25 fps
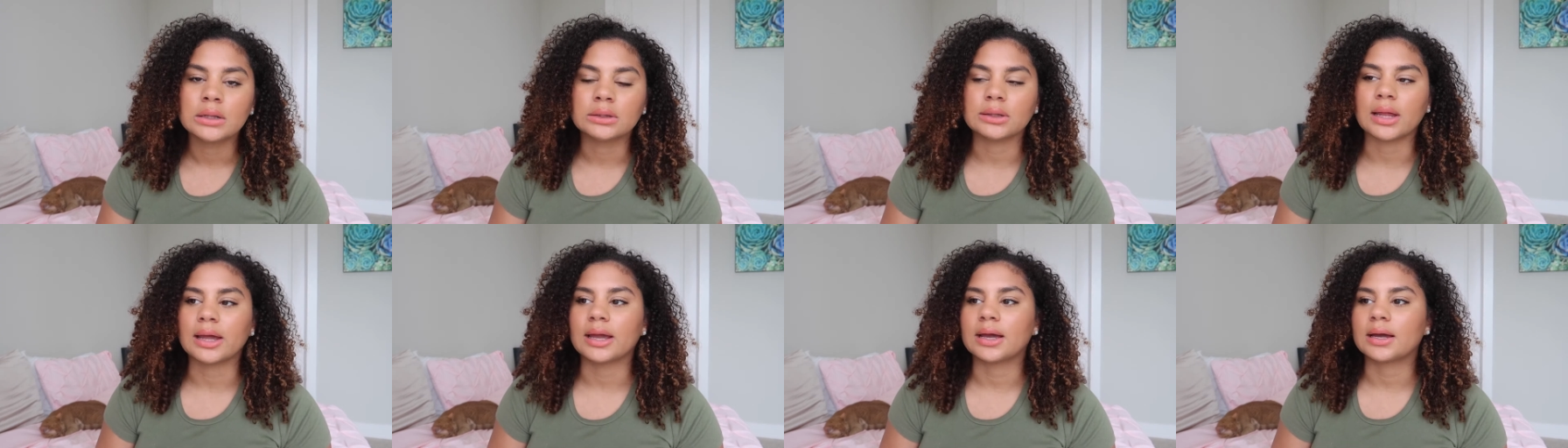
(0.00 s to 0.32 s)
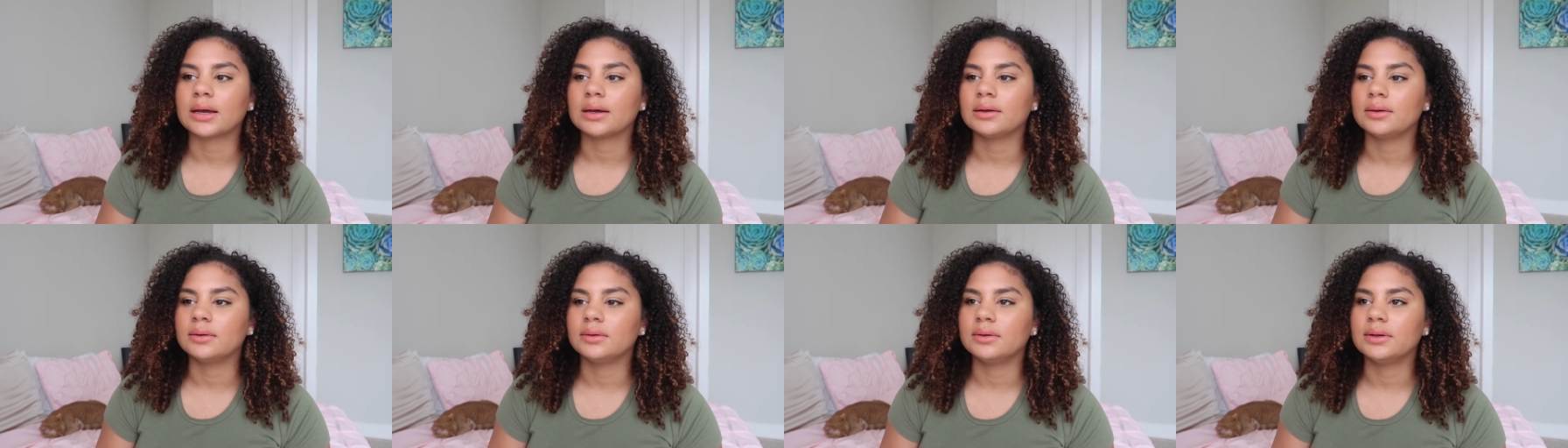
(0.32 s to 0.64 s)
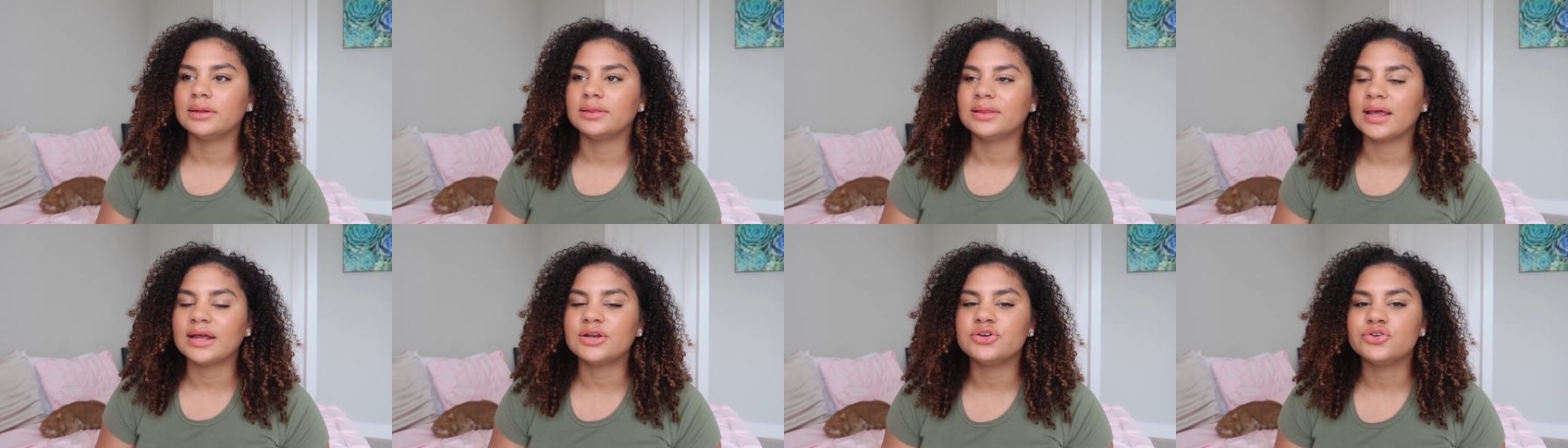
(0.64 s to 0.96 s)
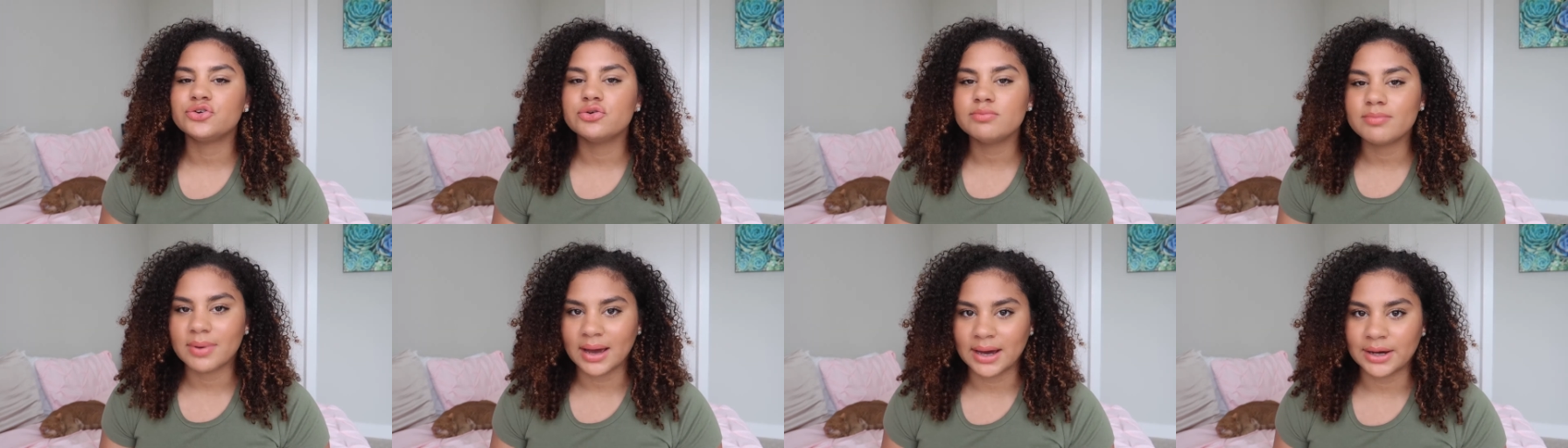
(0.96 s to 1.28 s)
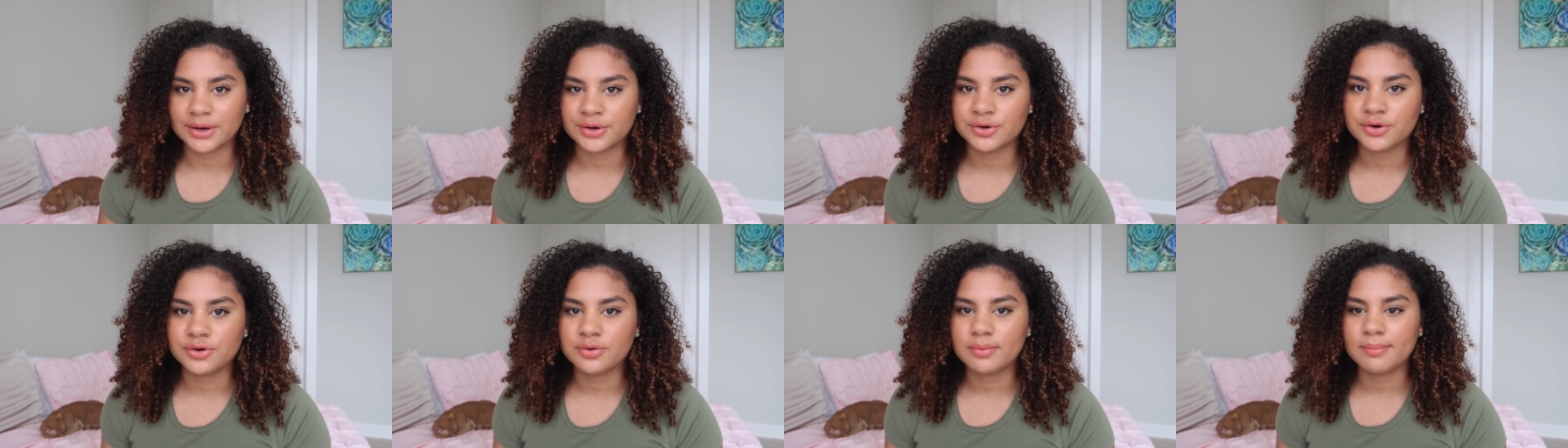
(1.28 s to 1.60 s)
Like they do
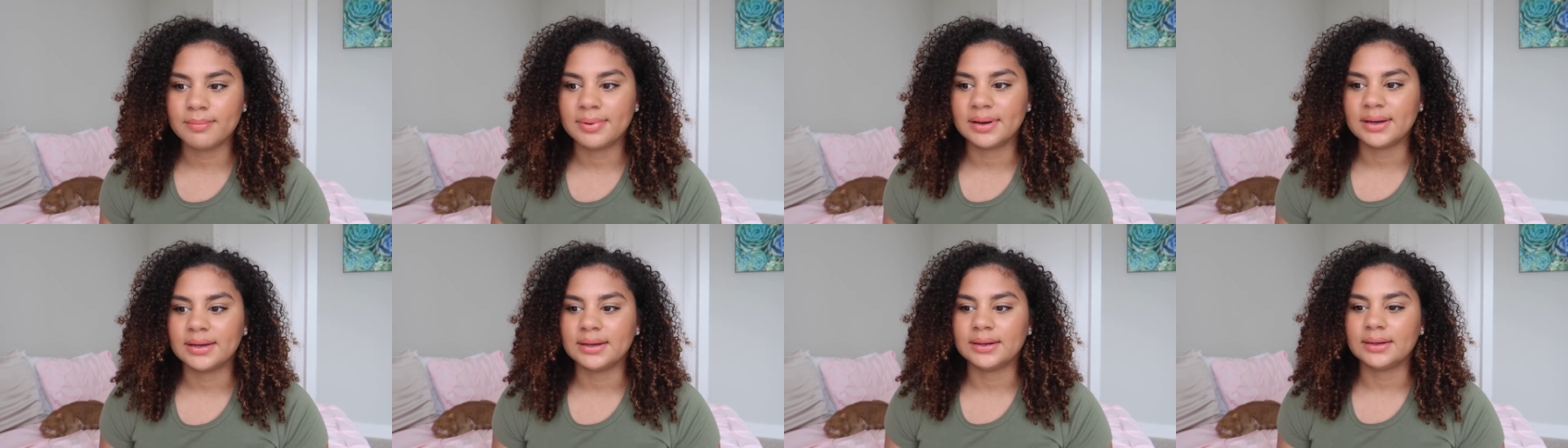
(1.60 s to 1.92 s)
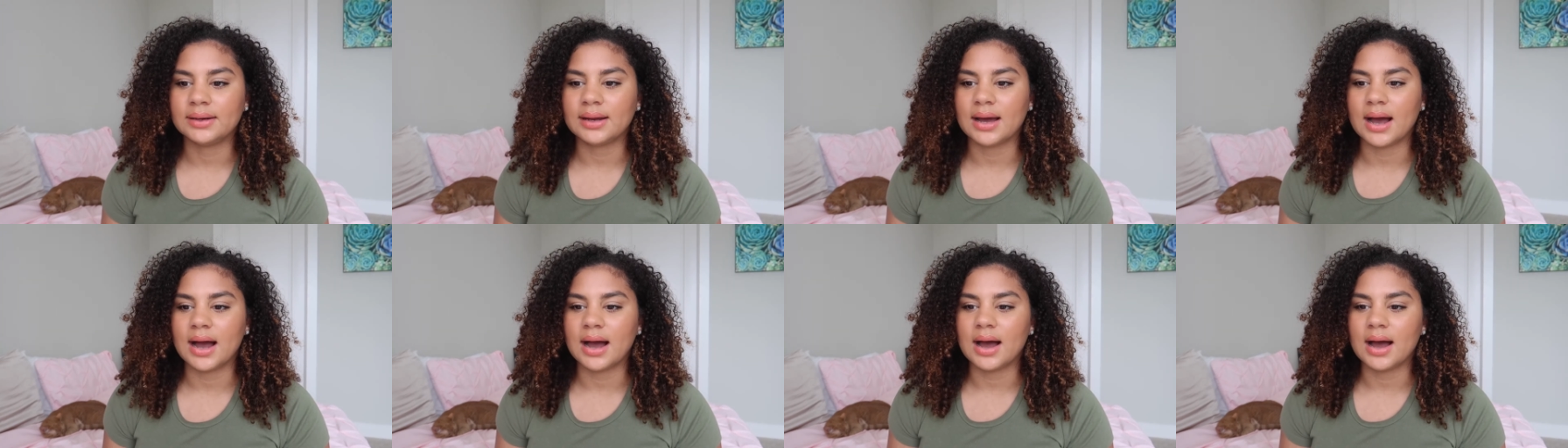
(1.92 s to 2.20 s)
matter, but